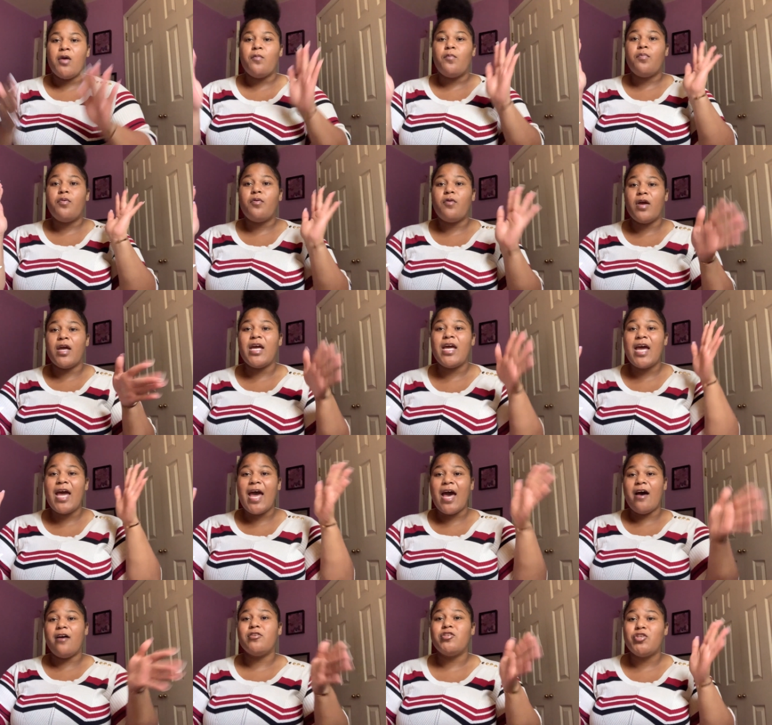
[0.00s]
print
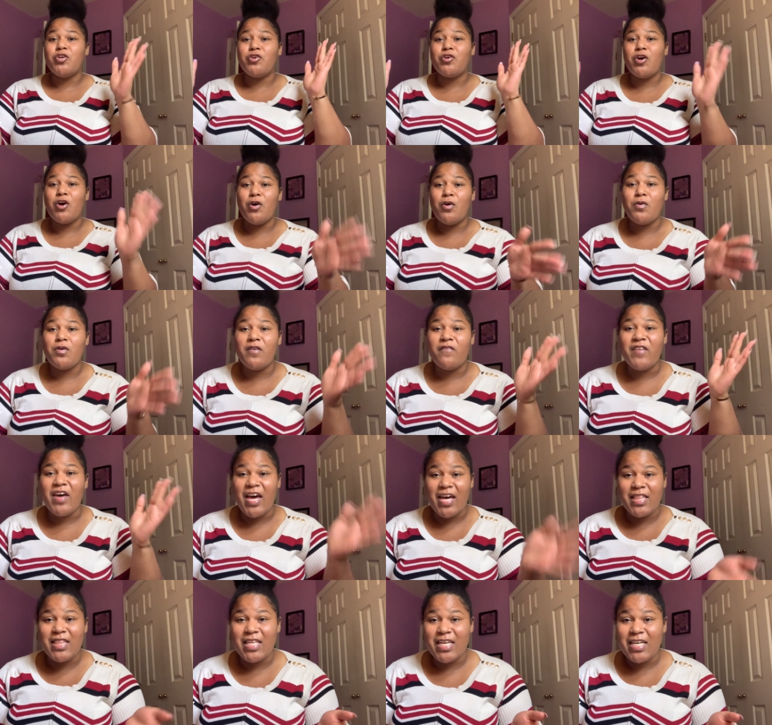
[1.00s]
out your code of
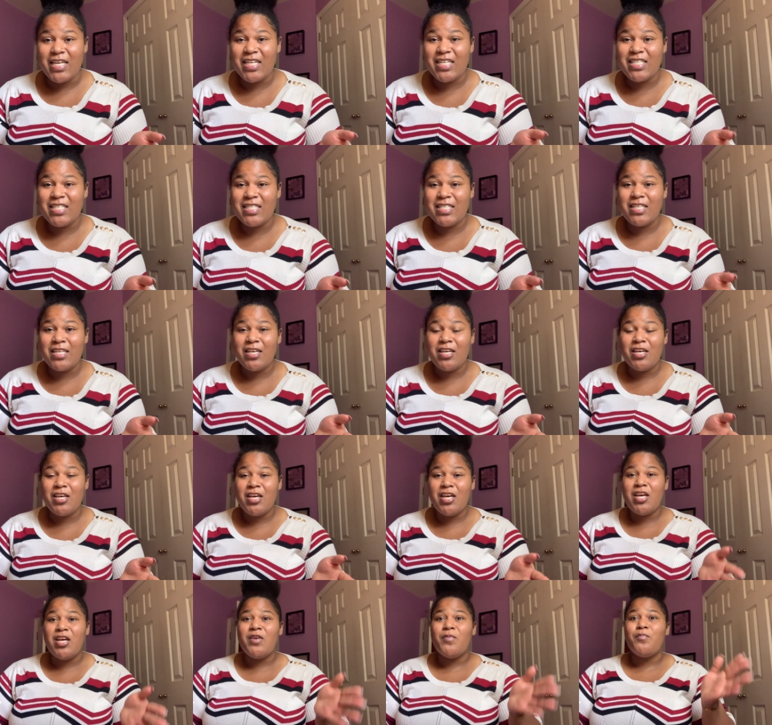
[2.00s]
ethics.
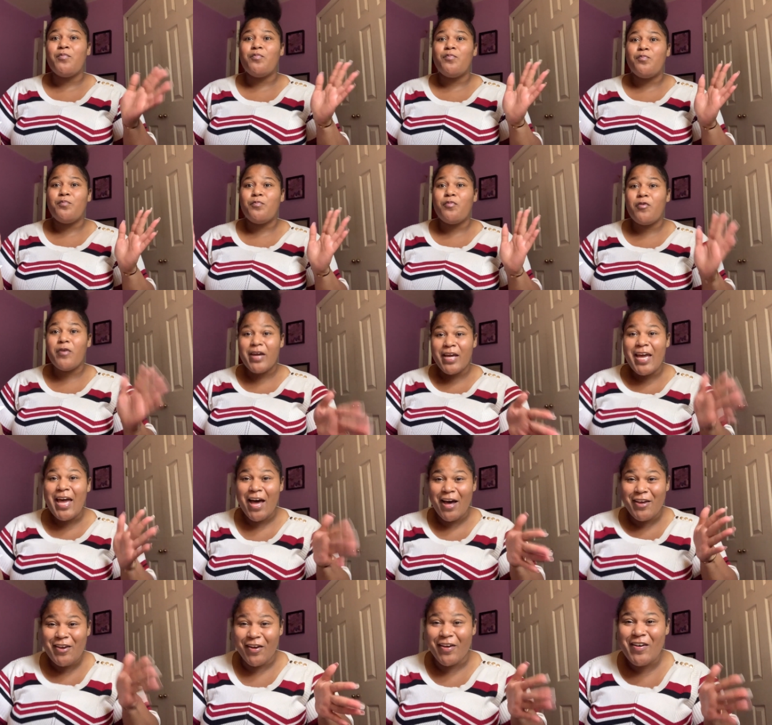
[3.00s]
Print
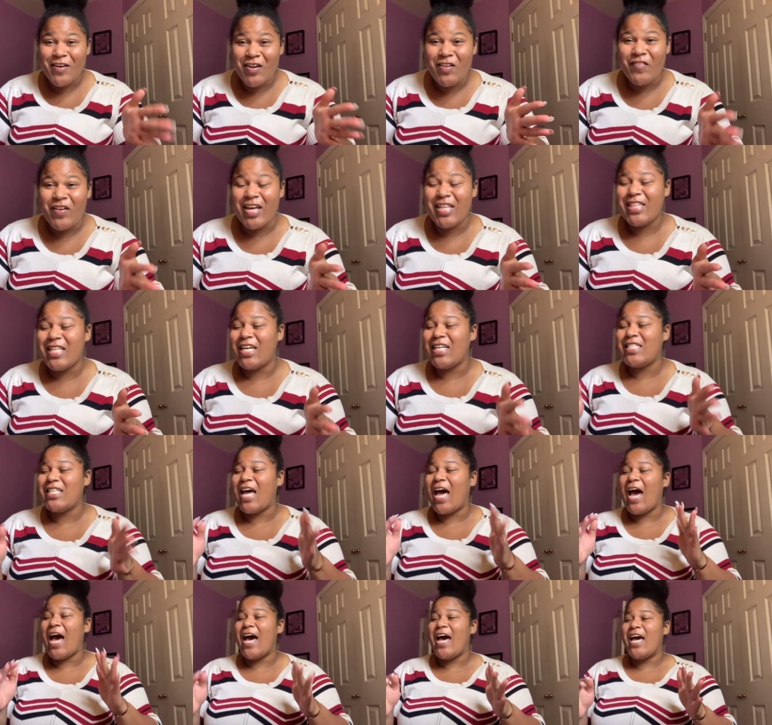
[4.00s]
out your code of ethics.
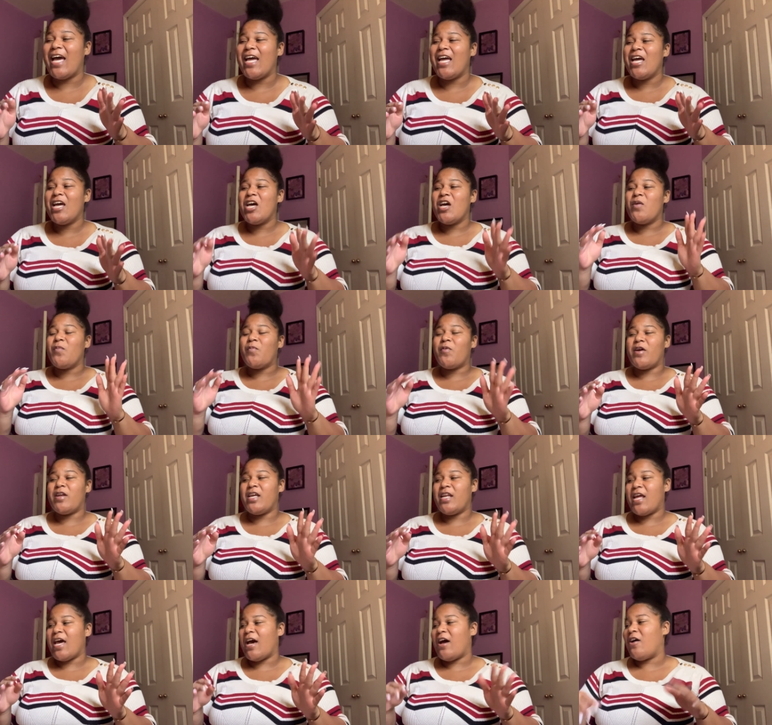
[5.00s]
I
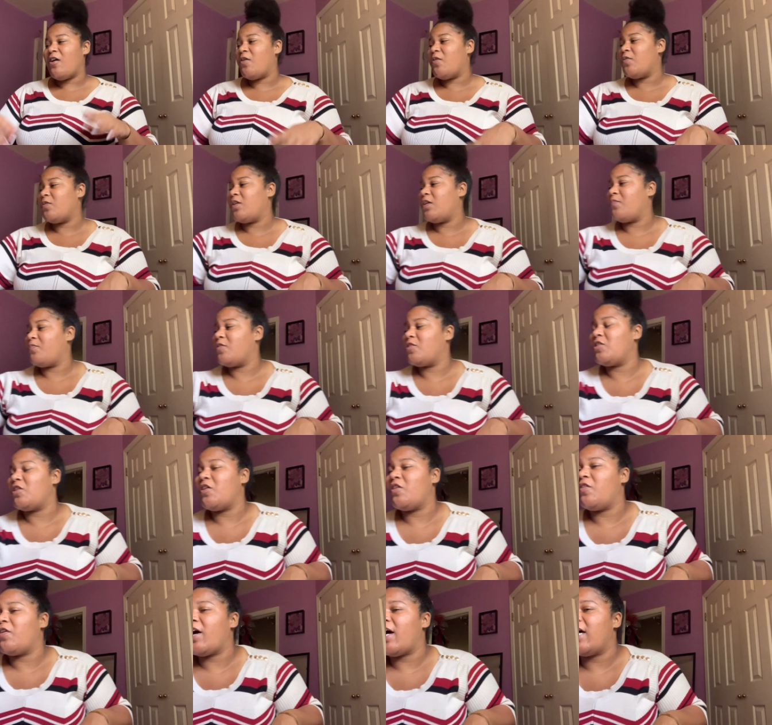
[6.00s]
printed out, I'm gonna show
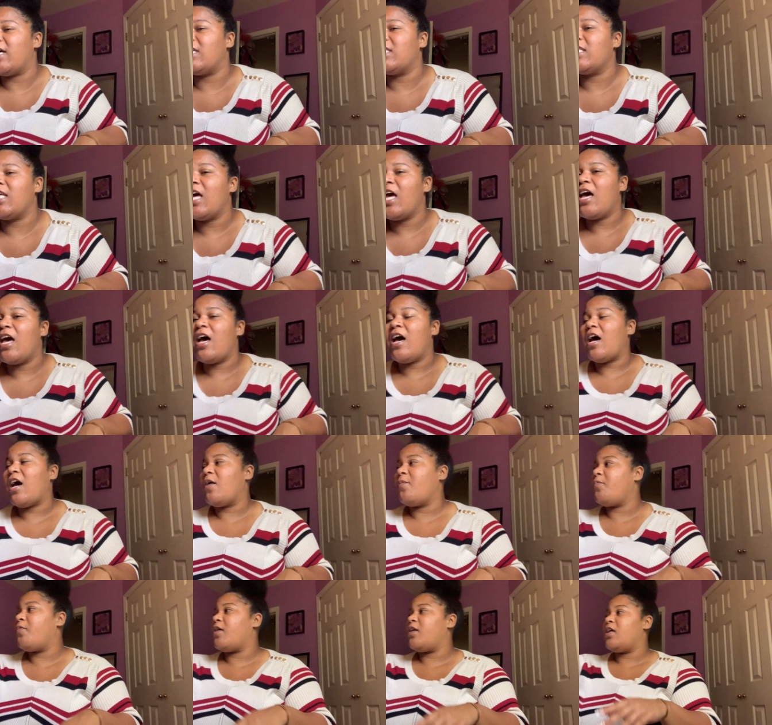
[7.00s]
you guys. I
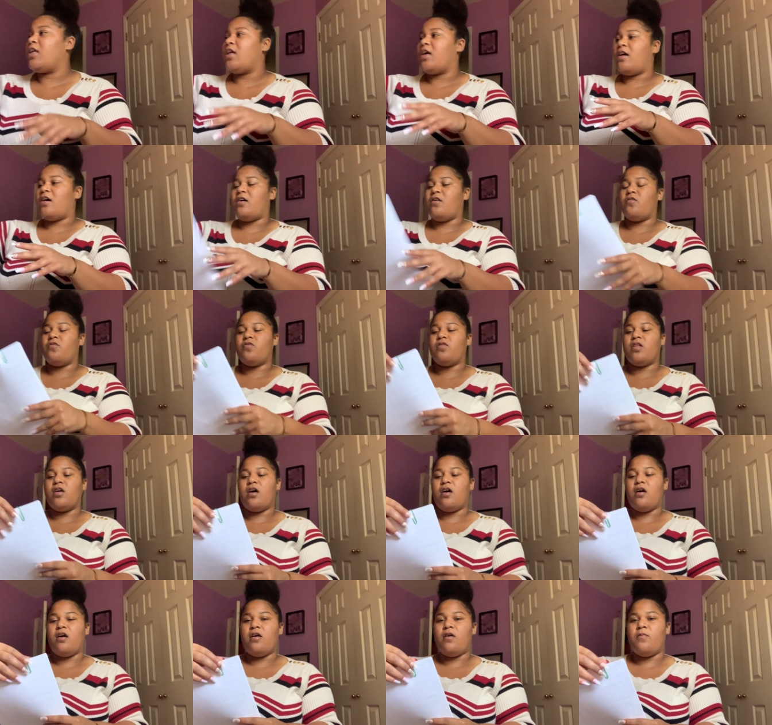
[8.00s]
printed out
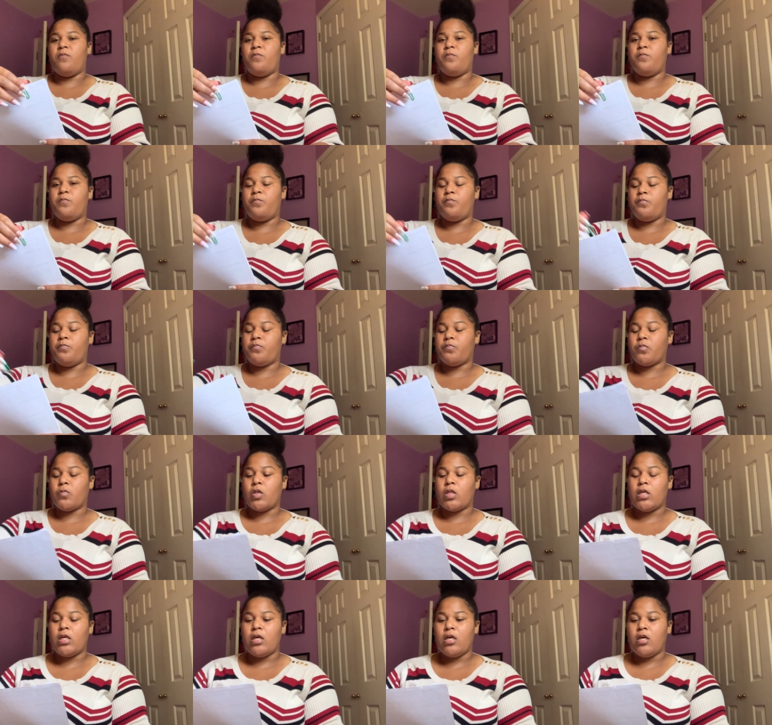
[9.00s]

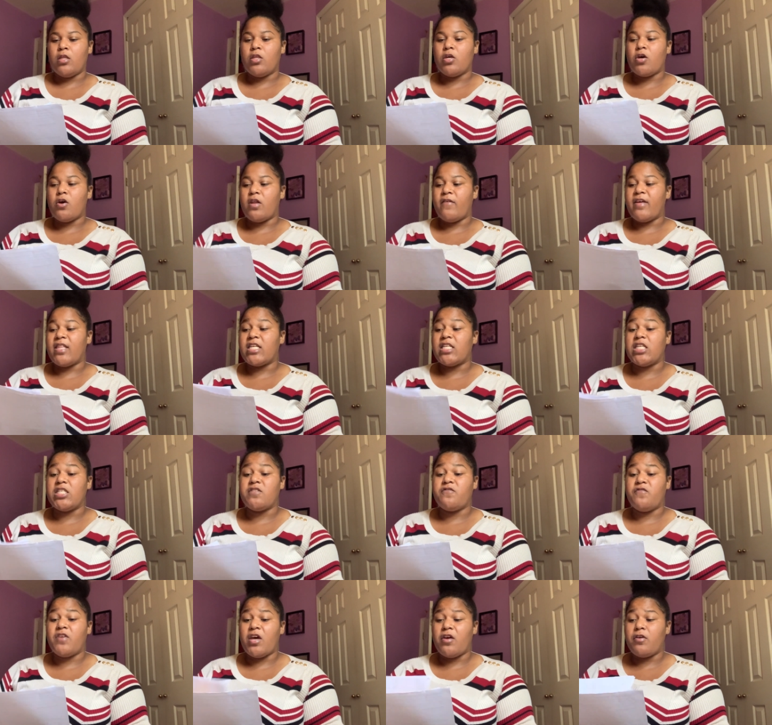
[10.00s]
the code of ethics. It's
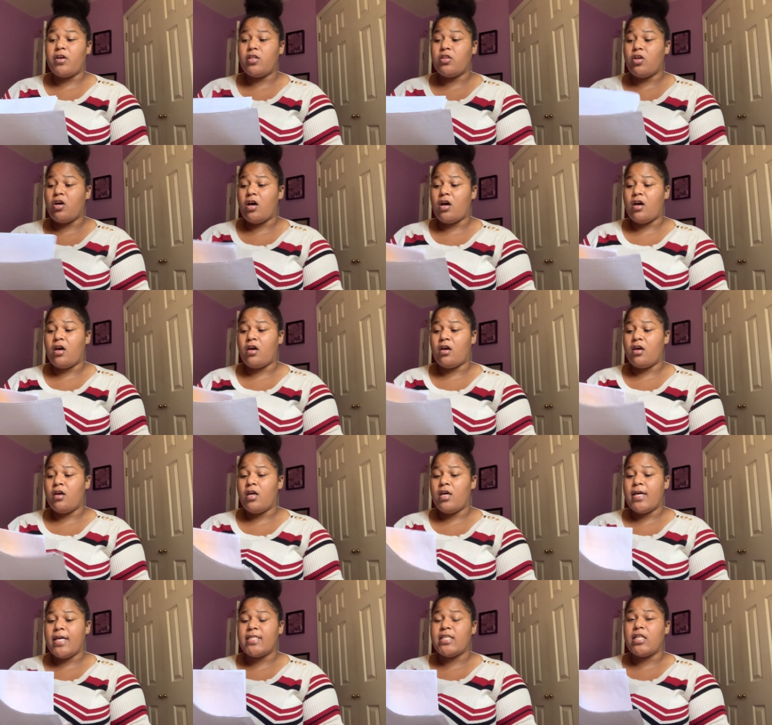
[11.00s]
very long,
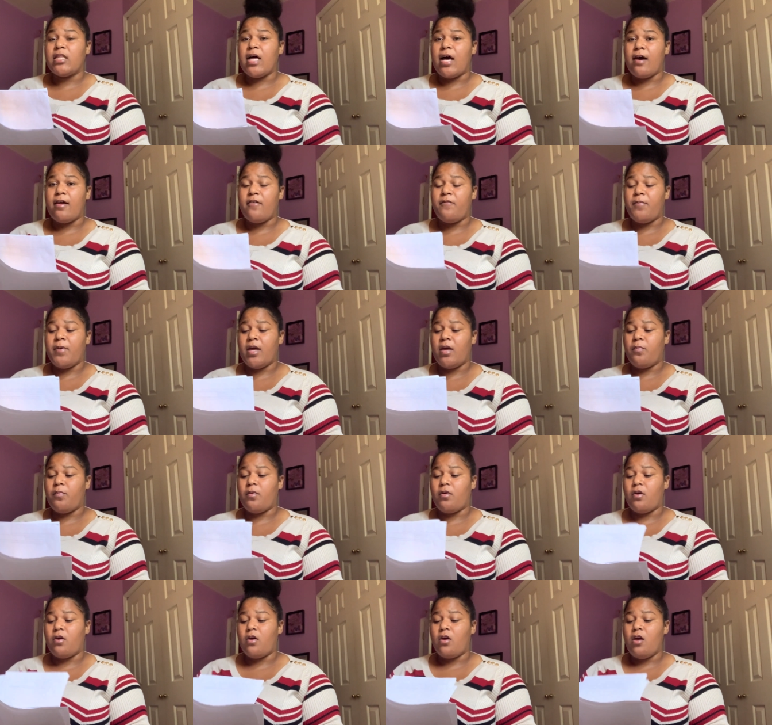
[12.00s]
It's a lot of
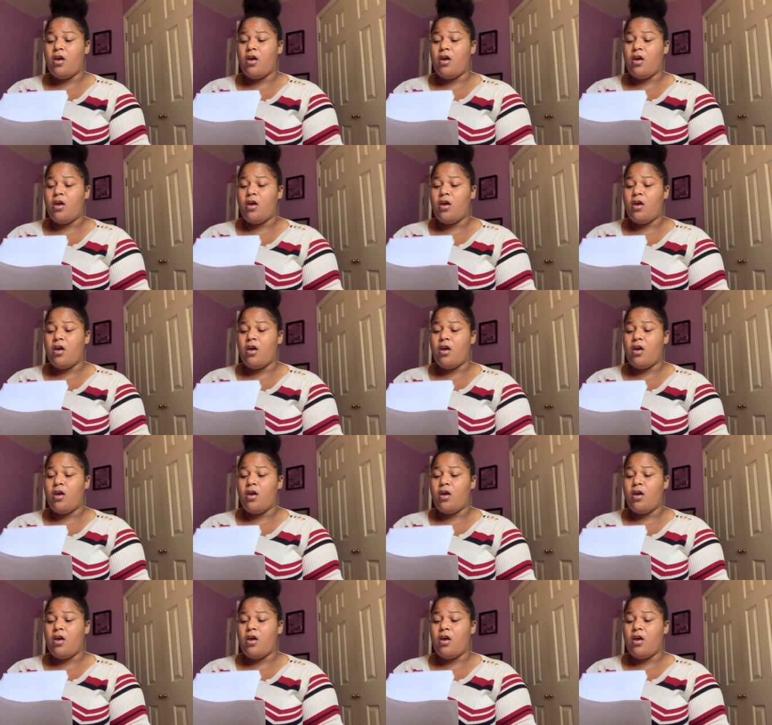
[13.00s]
paper,